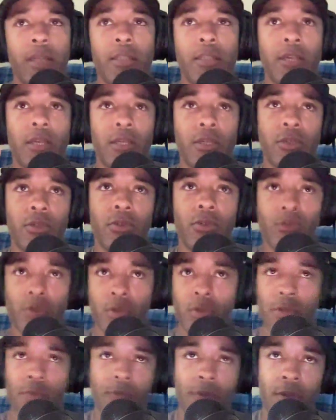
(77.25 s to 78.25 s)
It's like, dude,
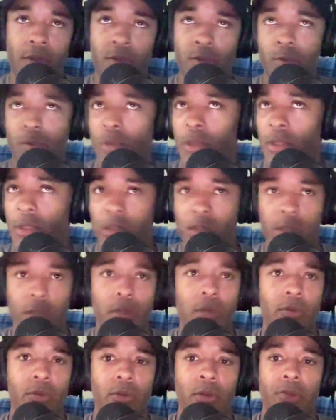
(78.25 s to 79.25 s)
the defender's
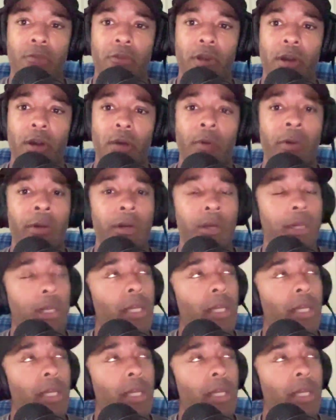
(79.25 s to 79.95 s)
sitting on that route,